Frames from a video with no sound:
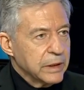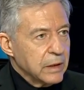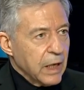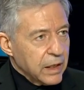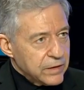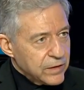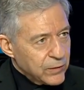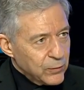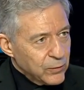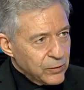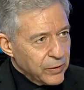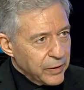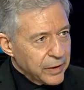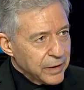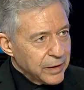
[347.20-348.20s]
be nice to
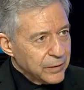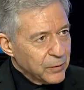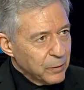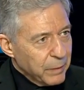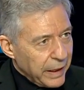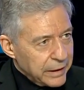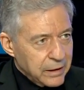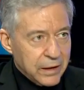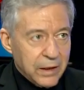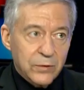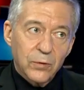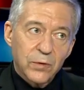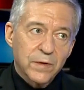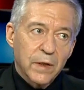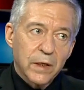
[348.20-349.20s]
uh, to Biden
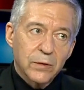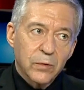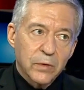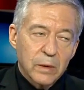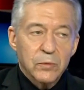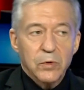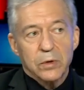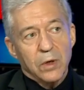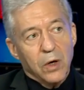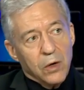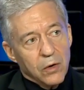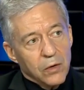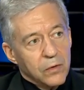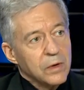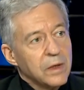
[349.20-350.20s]
and to say to him, you
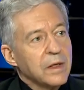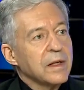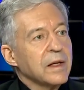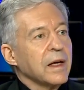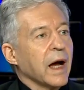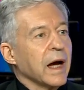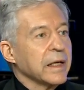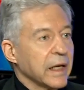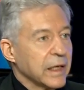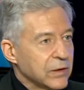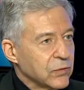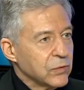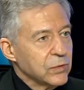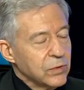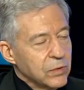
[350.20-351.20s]
know, I
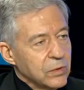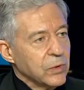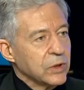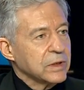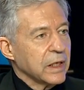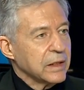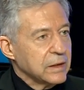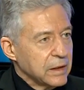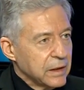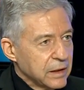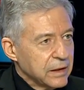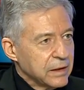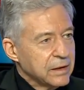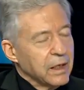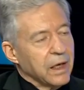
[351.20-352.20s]
had to do what I
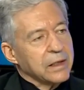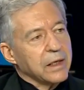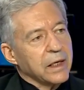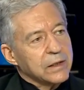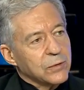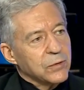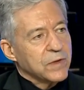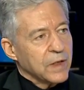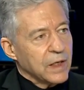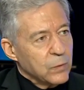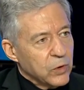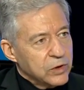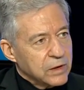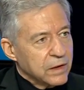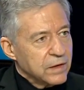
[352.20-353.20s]
did, I had to say
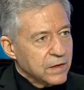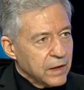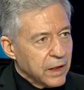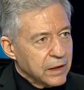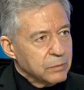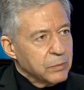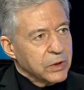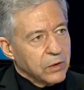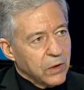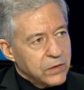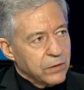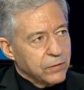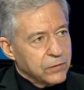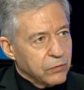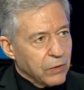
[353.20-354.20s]
what I said
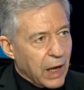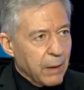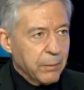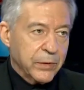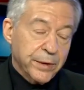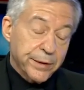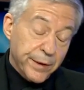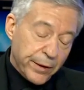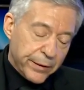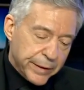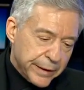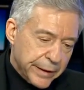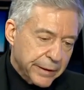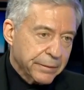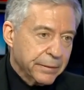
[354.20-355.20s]
because of Trump. You know
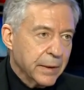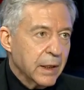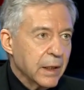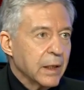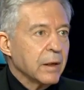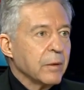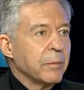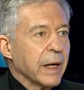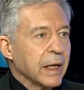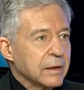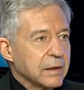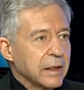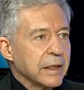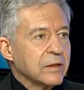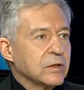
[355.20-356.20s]
him,
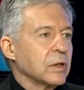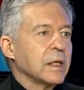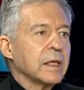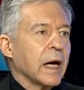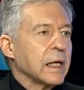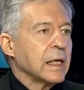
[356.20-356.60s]
but actually